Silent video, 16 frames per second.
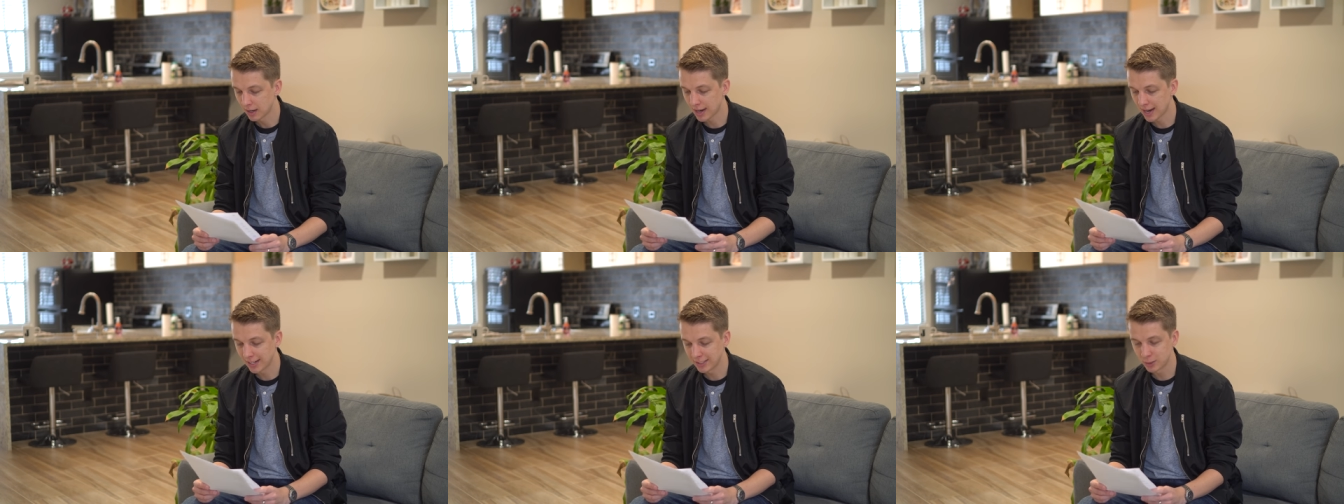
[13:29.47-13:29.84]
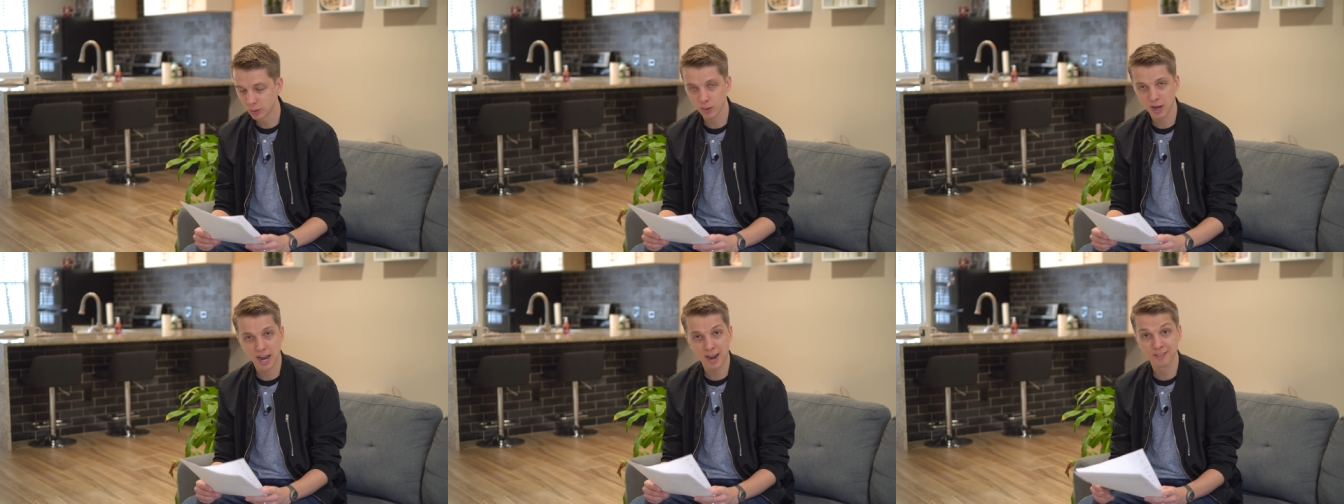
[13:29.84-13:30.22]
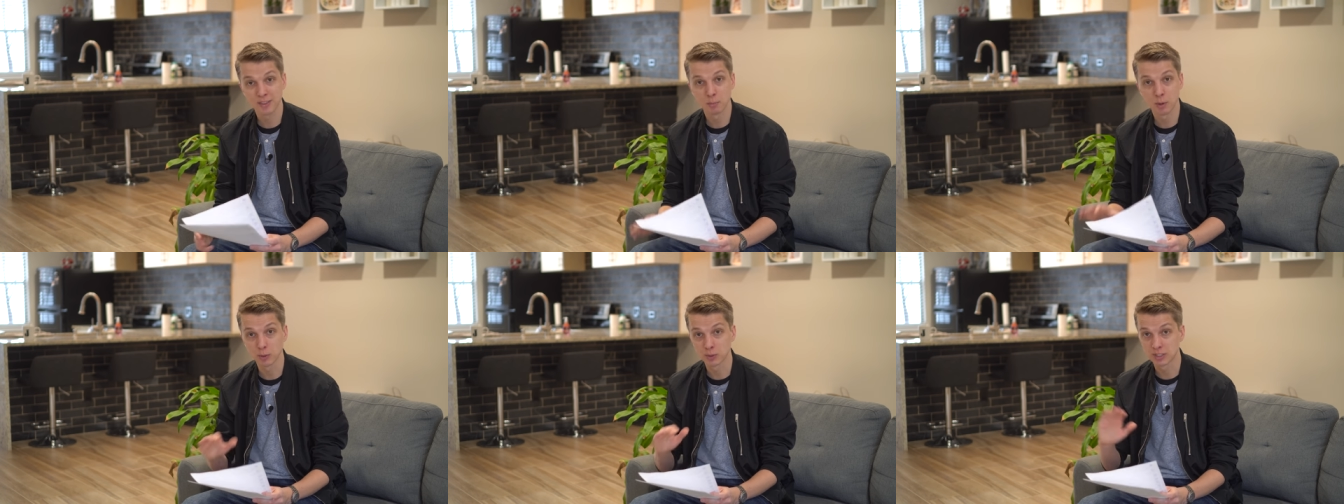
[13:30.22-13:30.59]
I don't
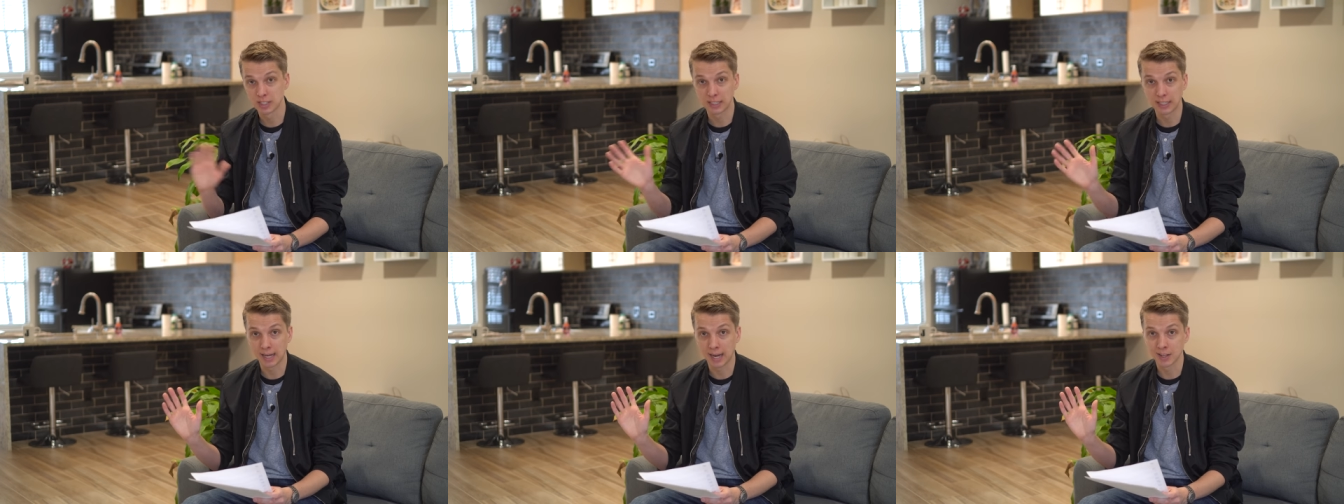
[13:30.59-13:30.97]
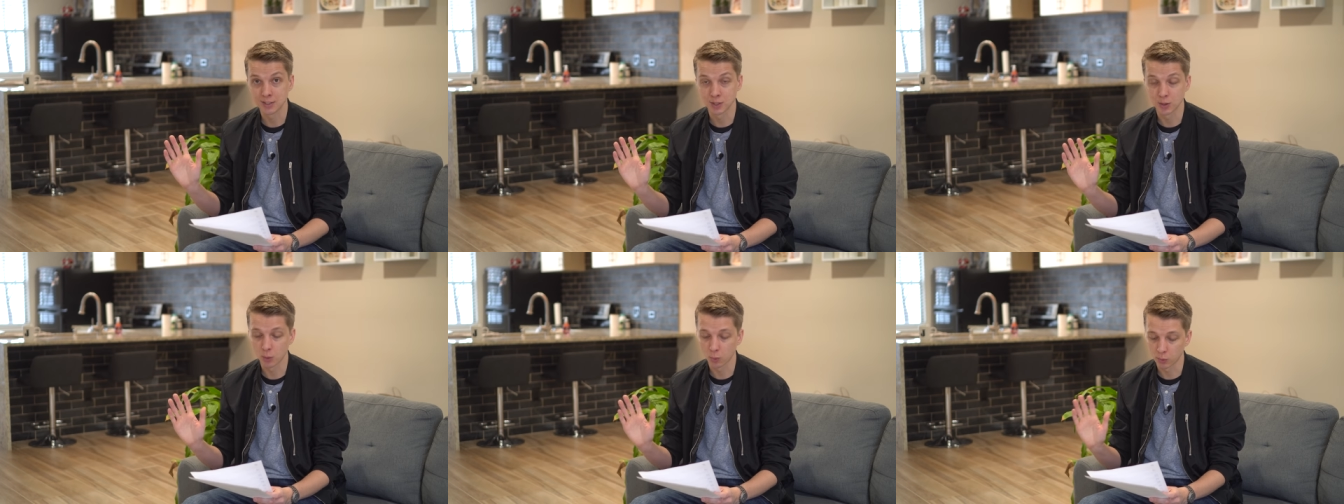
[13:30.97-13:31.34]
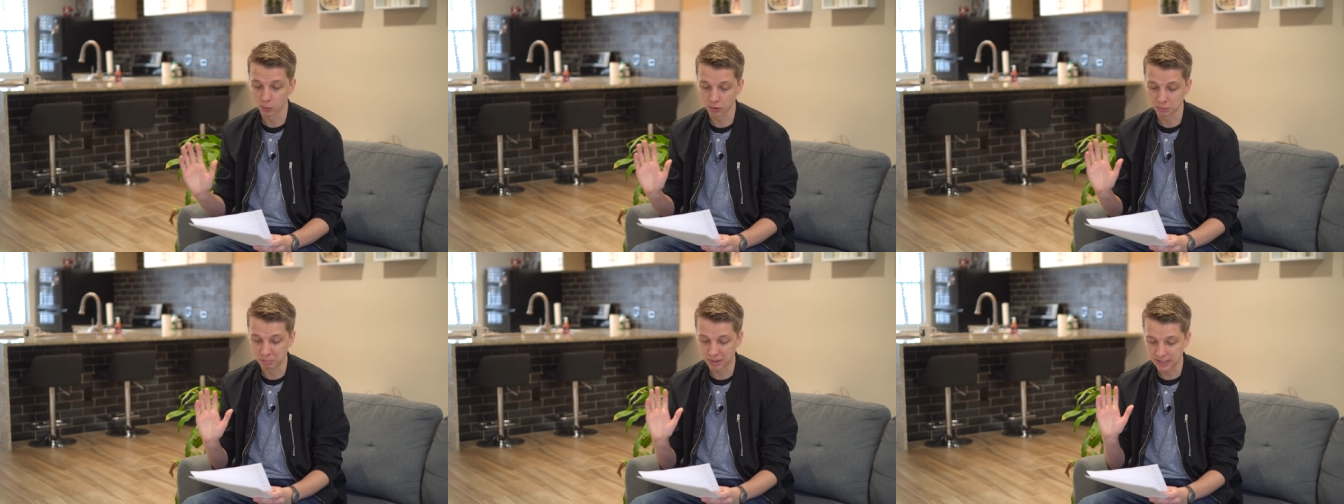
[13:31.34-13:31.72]
have the most steady hands in the
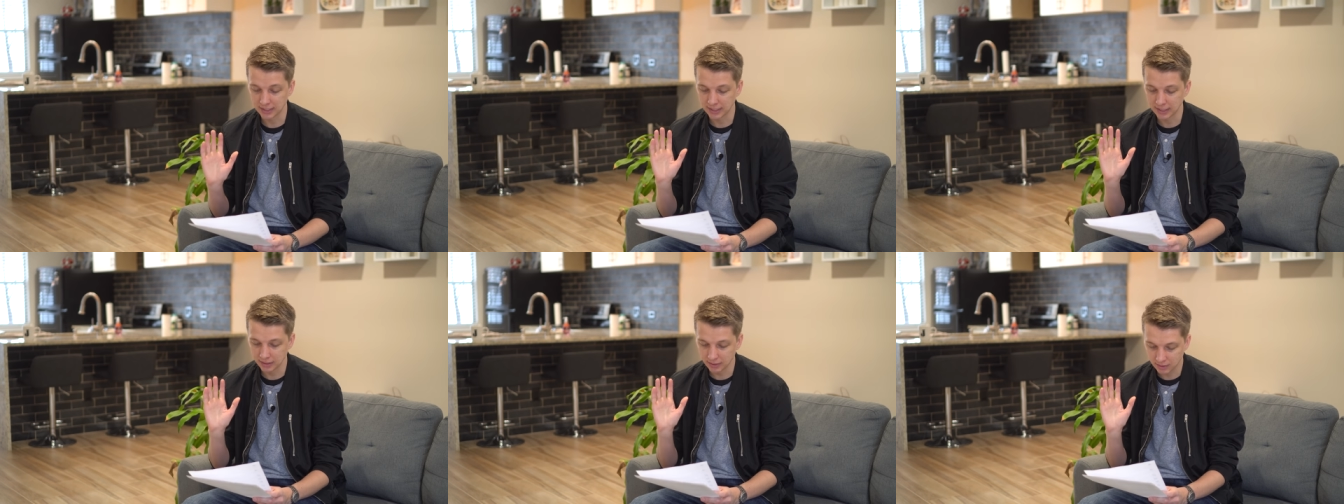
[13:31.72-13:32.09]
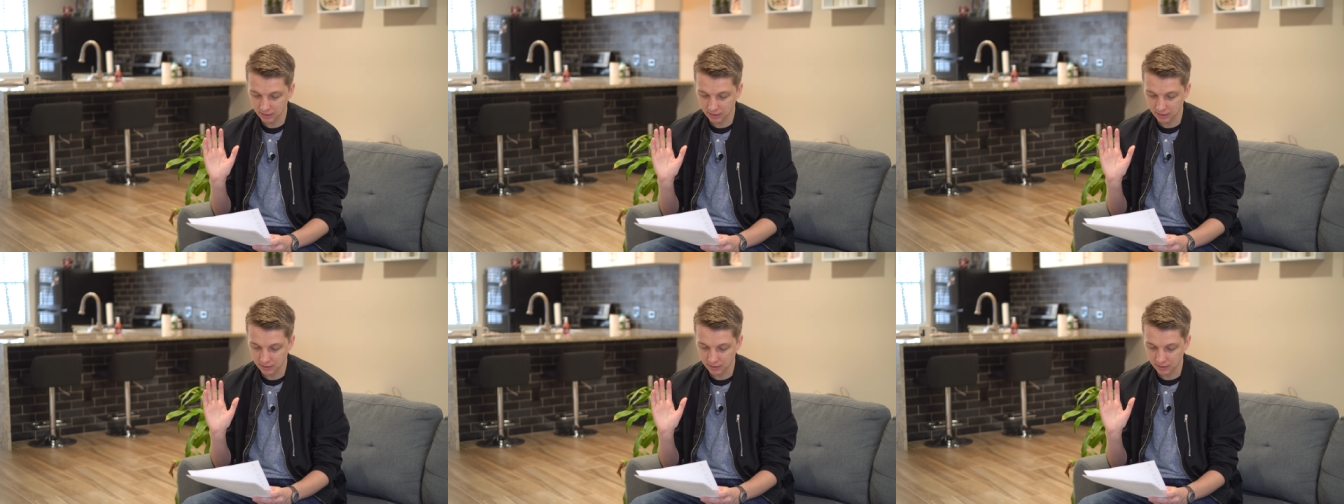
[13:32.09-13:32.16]
world, but